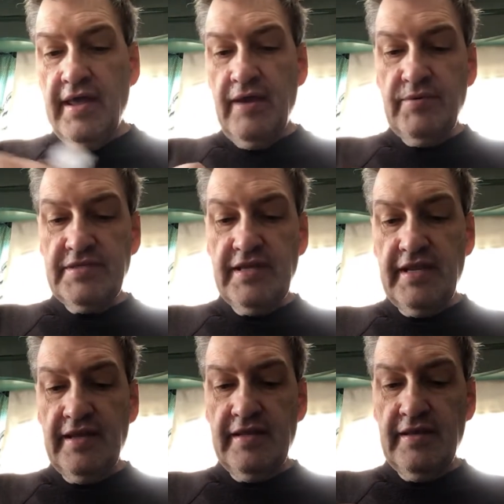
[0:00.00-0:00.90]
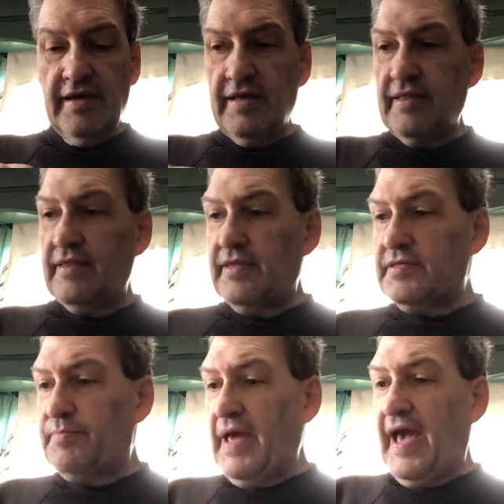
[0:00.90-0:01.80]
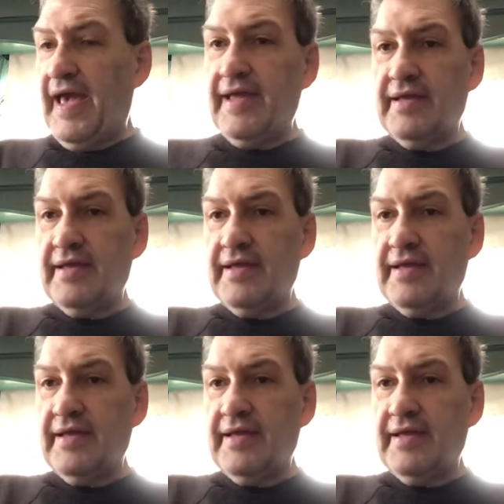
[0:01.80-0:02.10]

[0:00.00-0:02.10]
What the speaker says: It was sitting in this bag,